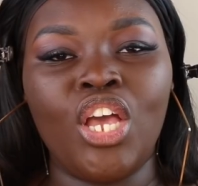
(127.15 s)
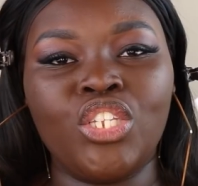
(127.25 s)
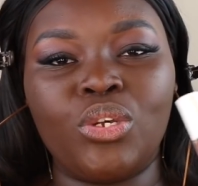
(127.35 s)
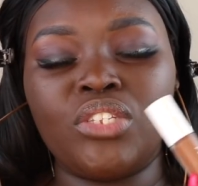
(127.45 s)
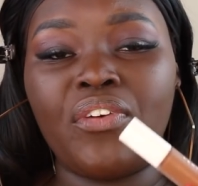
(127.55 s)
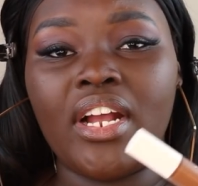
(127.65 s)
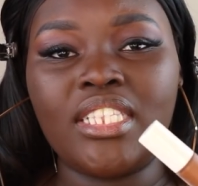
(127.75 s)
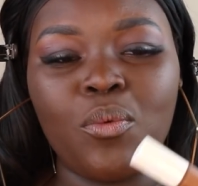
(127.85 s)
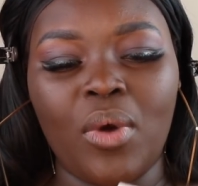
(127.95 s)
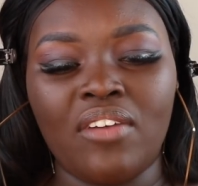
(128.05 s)
So as far
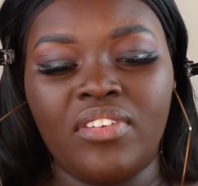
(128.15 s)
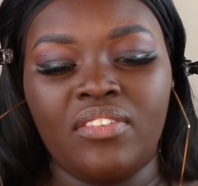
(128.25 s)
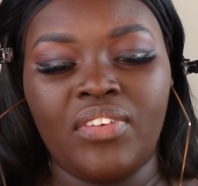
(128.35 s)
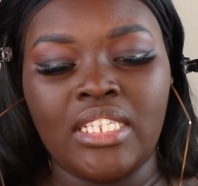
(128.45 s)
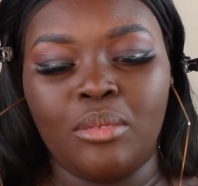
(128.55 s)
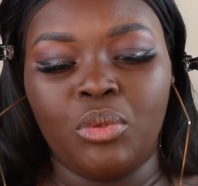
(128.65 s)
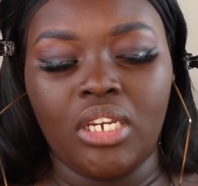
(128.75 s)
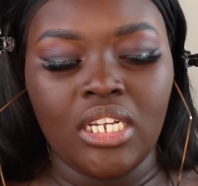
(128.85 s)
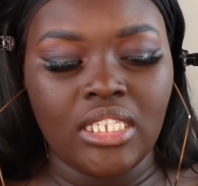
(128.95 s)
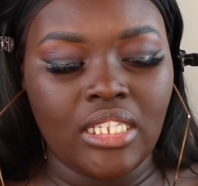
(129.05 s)
as the one for the Fenty Beauty
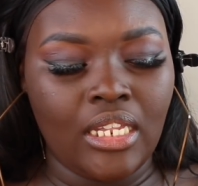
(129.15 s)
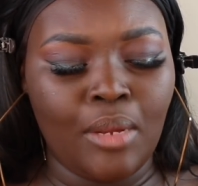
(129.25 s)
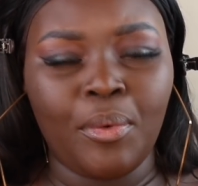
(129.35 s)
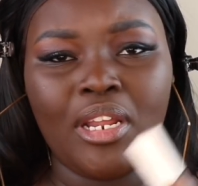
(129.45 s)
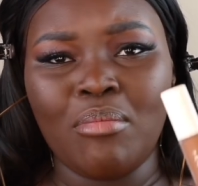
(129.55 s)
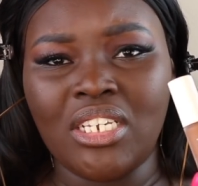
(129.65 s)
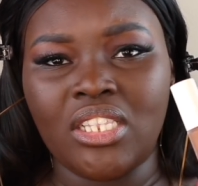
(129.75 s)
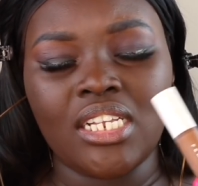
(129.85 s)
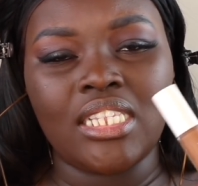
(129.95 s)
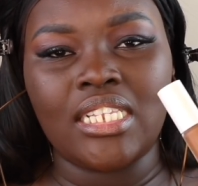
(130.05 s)
concealer, pretty much
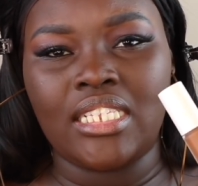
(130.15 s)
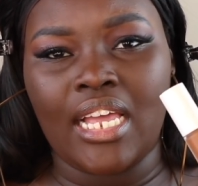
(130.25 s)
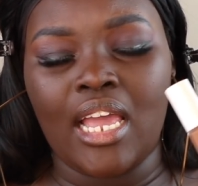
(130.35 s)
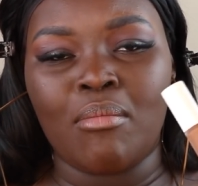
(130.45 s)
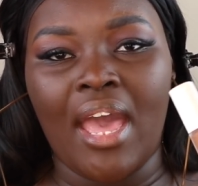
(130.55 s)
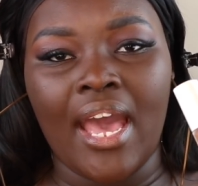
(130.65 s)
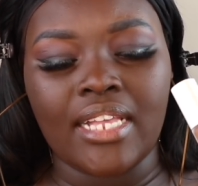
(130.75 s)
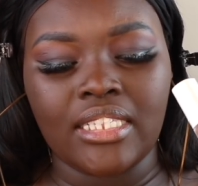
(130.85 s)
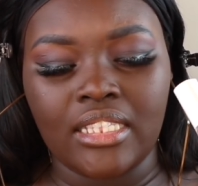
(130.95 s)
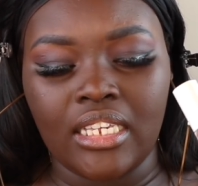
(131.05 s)
looks the same
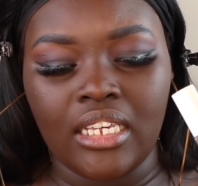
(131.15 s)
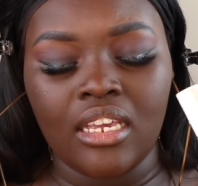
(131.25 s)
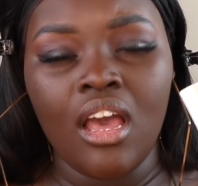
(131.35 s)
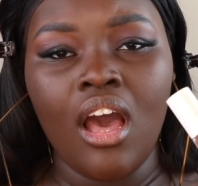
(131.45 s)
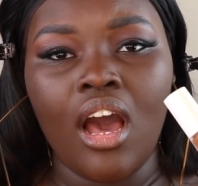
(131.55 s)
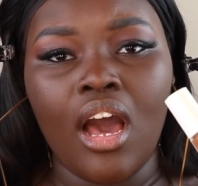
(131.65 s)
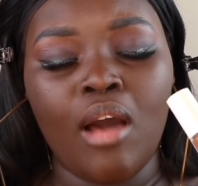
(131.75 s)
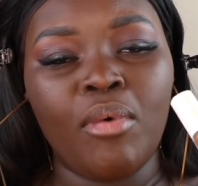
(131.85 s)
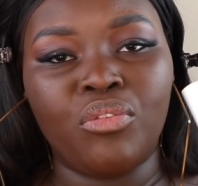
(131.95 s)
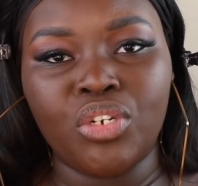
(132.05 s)
as the
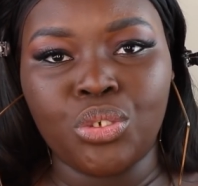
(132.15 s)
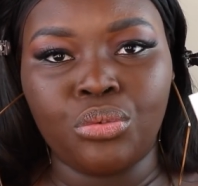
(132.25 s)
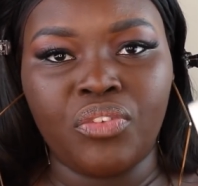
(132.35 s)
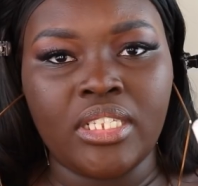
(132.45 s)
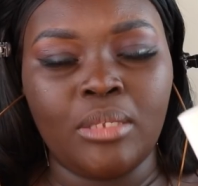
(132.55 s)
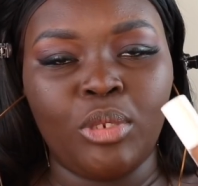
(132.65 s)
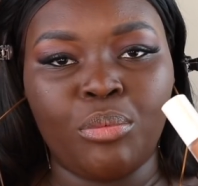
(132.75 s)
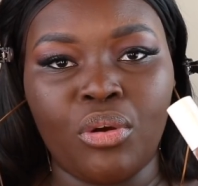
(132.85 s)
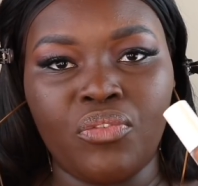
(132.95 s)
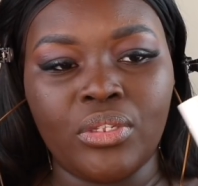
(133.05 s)
original Fenty Beauty
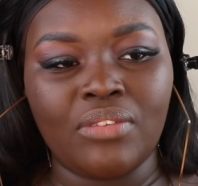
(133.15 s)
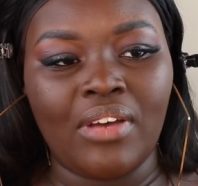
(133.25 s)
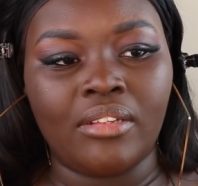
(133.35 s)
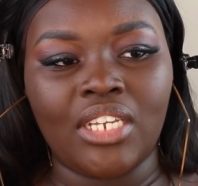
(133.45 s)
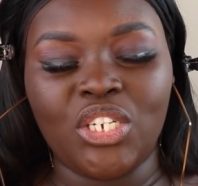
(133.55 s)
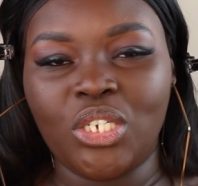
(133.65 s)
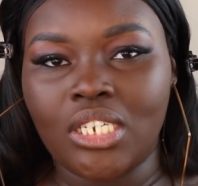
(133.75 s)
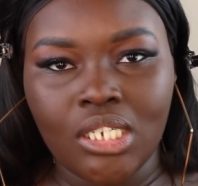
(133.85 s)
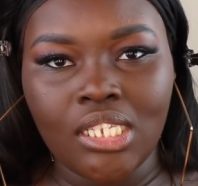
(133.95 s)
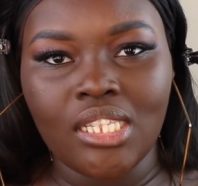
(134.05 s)
Pro Filter foundation.
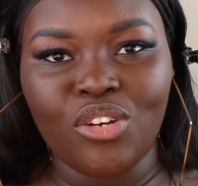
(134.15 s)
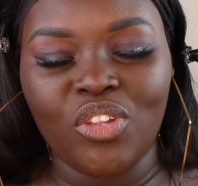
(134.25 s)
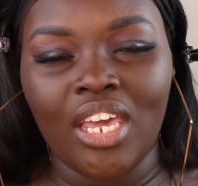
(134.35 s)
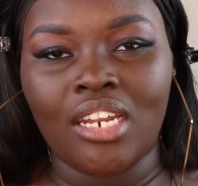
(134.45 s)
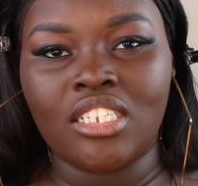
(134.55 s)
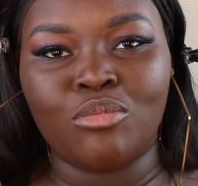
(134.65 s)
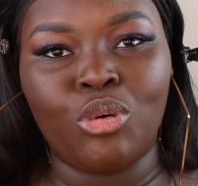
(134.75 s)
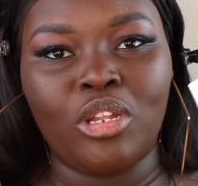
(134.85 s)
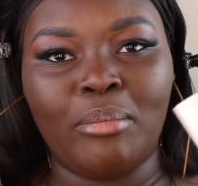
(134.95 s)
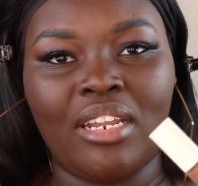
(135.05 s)
It's just literally in a
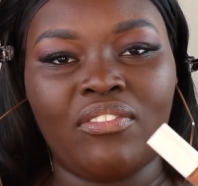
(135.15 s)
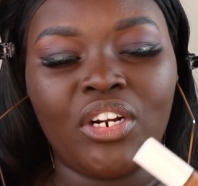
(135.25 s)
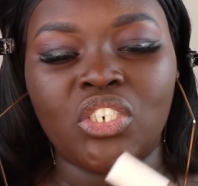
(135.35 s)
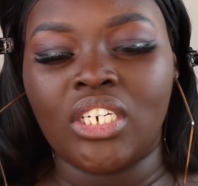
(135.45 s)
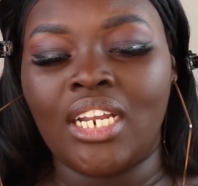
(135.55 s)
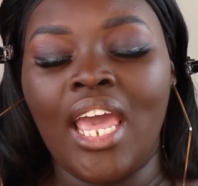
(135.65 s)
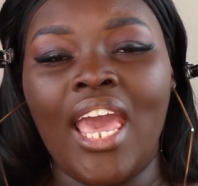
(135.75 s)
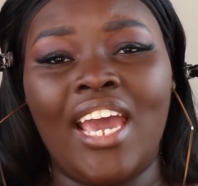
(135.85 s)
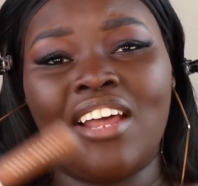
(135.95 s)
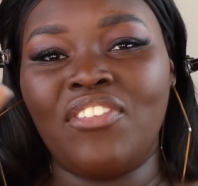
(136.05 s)
smaller mini version.
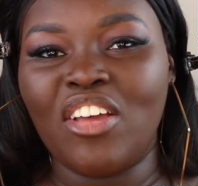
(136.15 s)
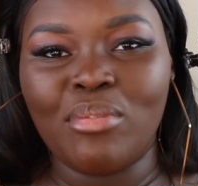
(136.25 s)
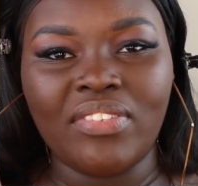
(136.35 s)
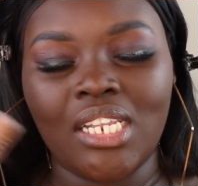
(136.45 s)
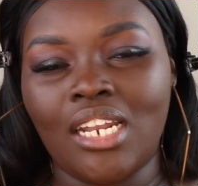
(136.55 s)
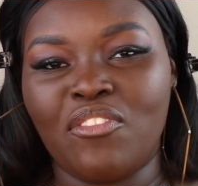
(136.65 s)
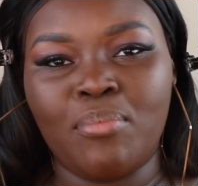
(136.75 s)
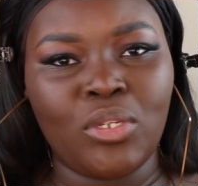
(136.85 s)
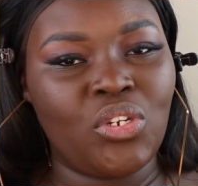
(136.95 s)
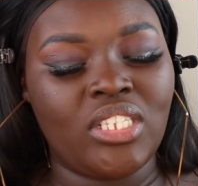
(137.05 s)
And I feel like we've seen
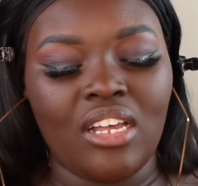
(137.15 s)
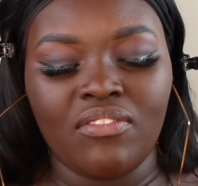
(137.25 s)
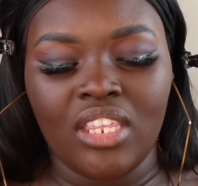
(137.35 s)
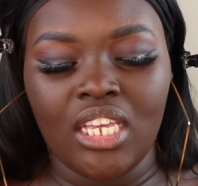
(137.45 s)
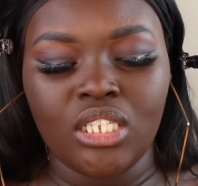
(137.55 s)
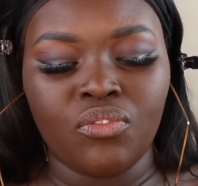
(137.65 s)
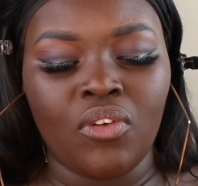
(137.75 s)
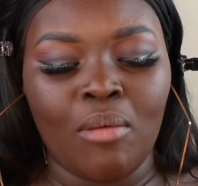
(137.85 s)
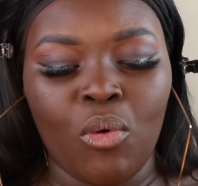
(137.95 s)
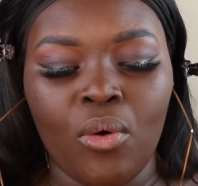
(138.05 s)
enough pictures of these
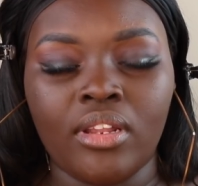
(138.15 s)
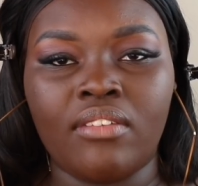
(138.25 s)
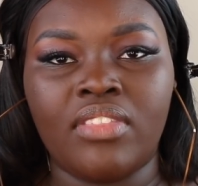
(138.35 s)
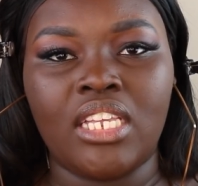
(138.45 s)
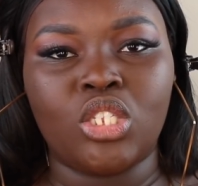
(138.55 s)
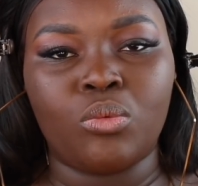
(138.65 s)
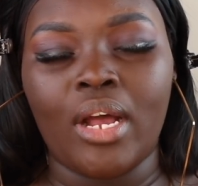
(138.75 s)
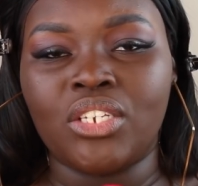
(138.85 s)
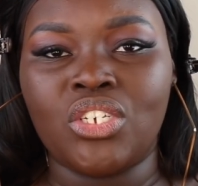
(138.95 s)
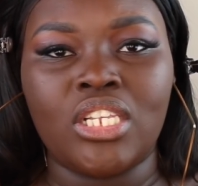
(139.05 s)
from all of these
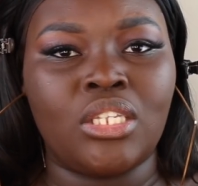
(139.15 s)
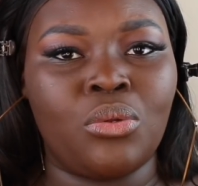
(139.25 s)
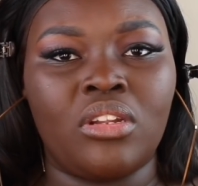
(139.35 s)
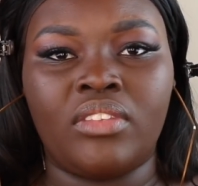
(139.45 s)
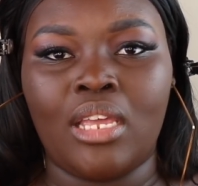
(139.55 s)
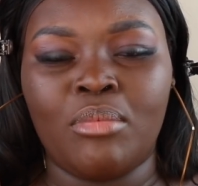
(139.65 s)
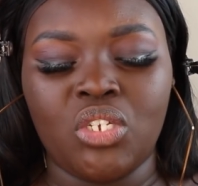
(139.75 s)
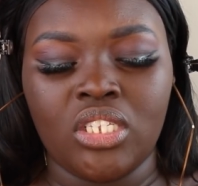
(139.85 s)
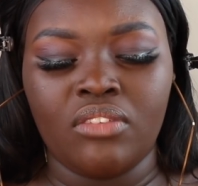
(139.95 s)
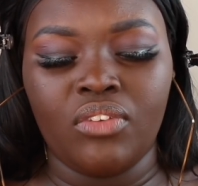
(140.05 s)
swatches and all of the
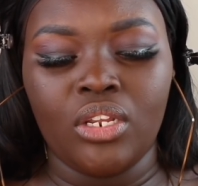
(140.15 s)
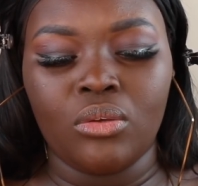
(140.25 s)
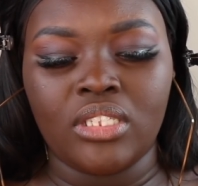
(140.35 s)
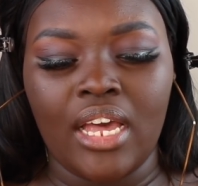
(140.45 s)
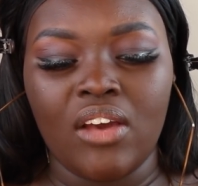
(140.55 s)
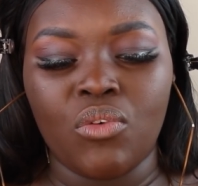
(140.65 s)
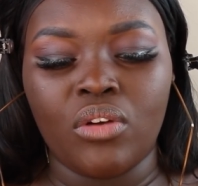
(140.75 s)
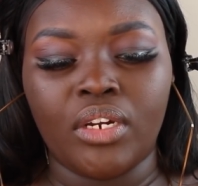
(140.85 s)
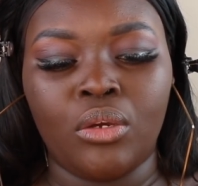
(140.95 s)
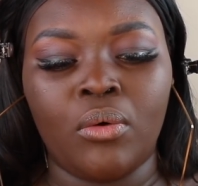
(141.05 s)
images and videos that have
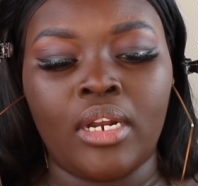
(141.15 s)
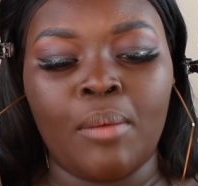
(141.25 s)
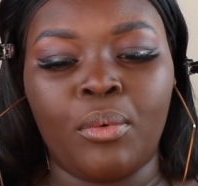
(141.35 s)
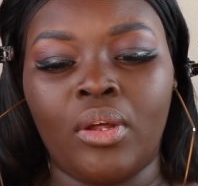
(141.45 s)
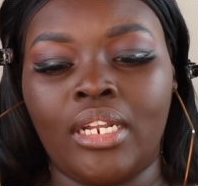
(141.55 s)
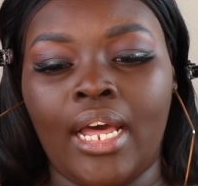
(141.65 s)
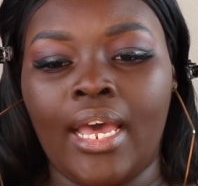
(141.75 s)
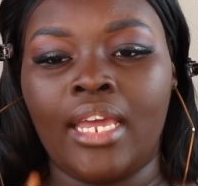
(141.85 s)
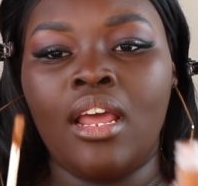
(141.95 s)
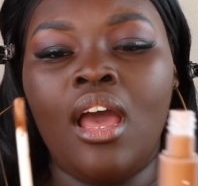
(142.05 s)
already gone up
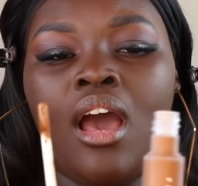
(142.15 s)
online.